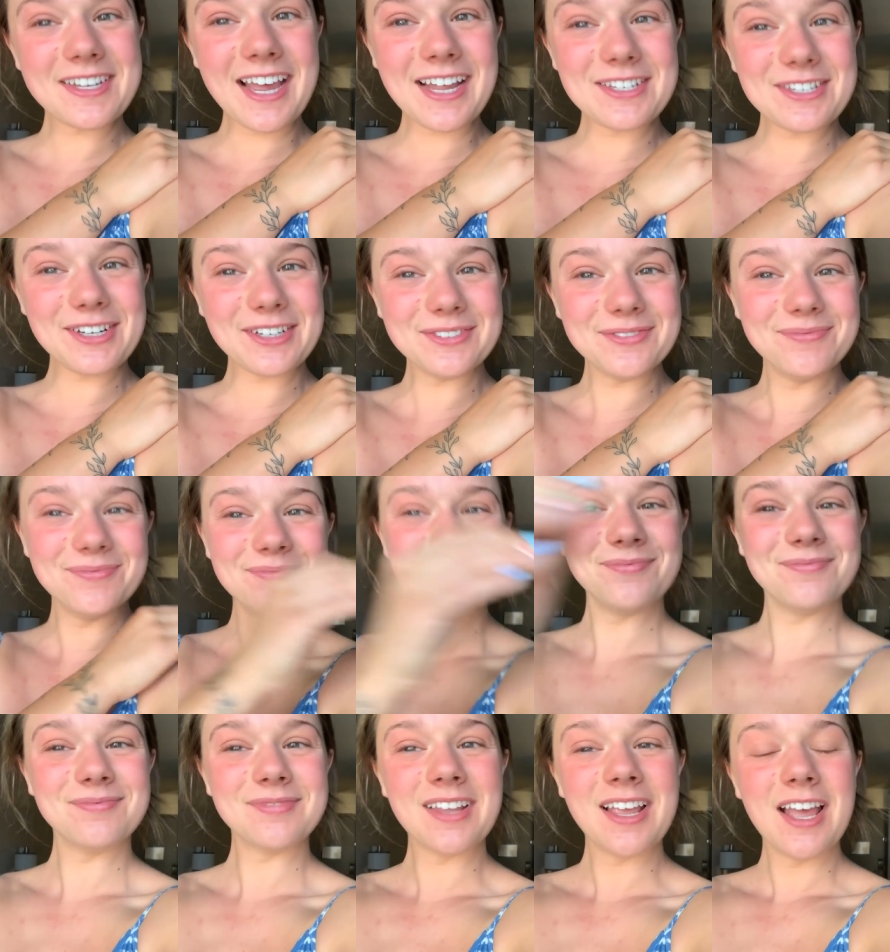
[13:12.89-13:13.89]
tattoo.
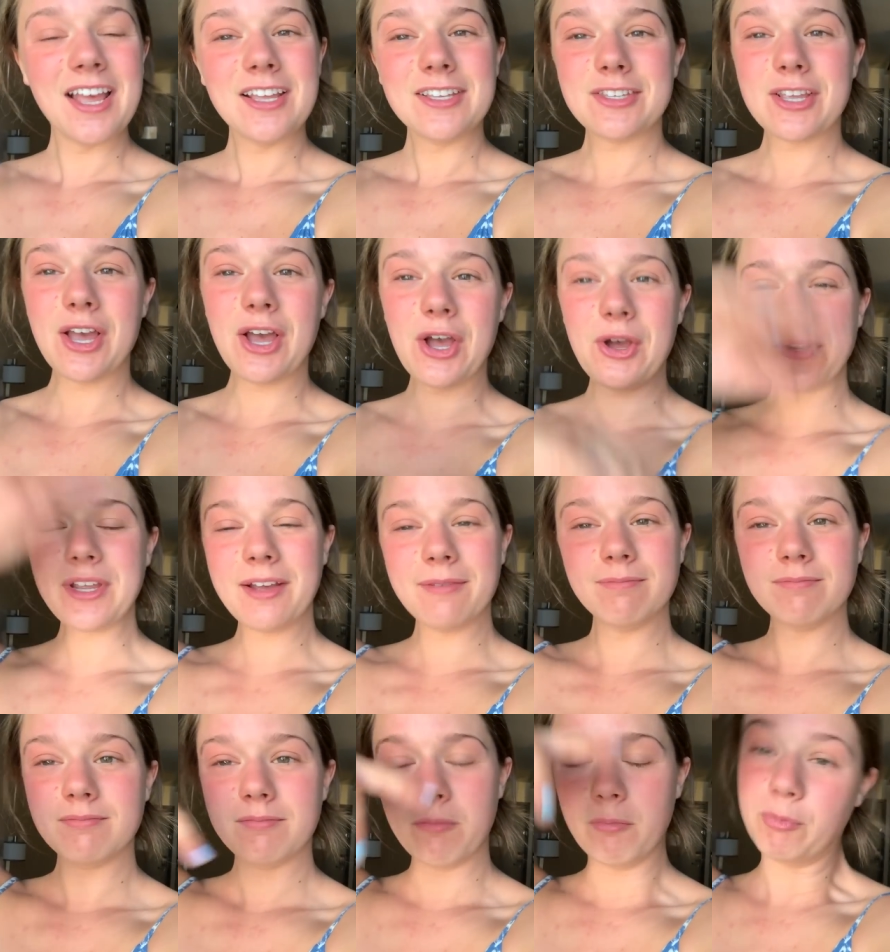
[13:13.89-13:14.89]
So yeah,
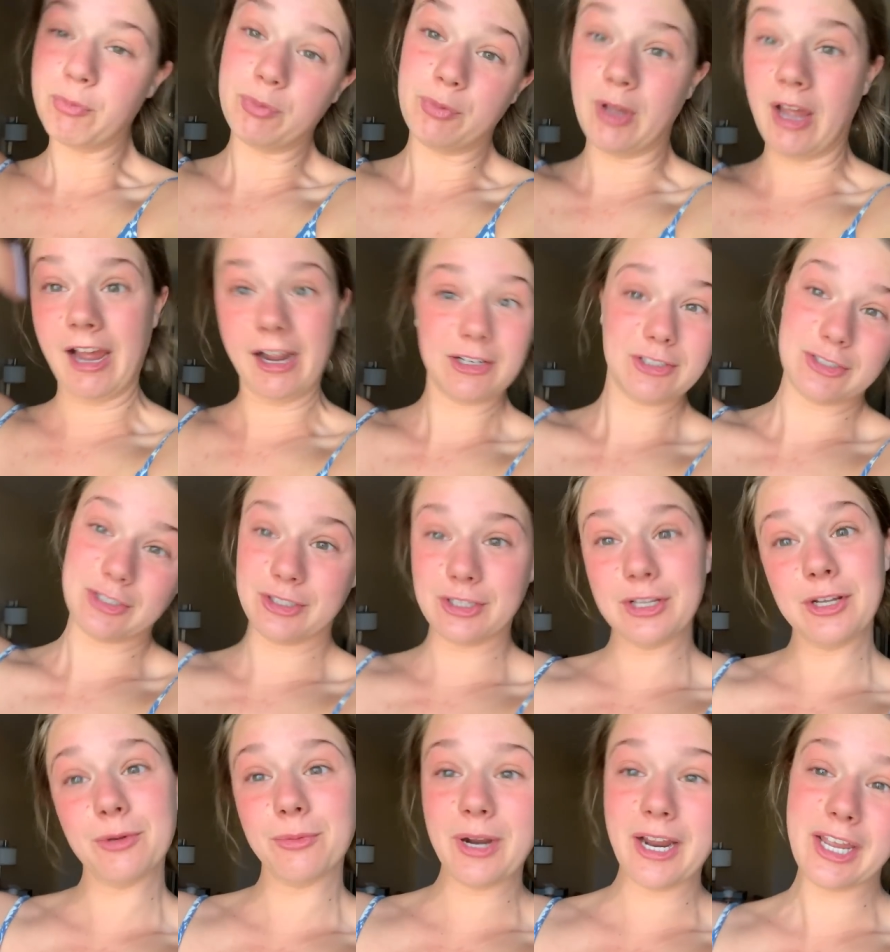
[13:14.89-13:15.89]
back to
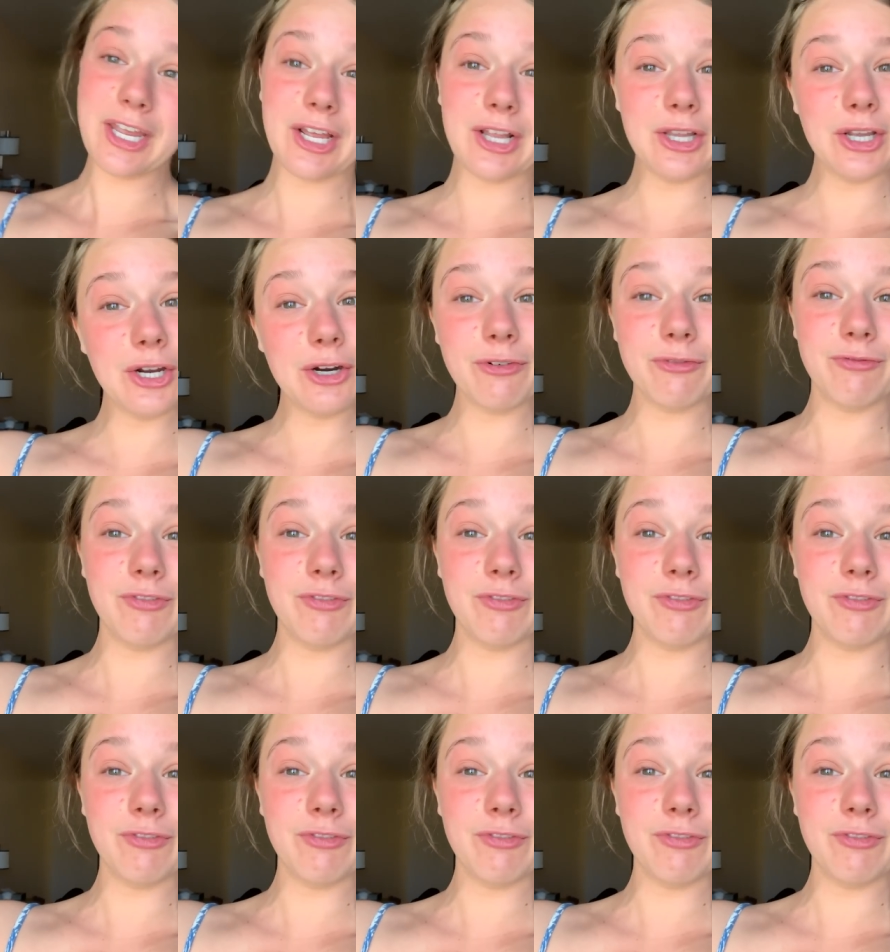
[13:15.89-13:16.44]
the regular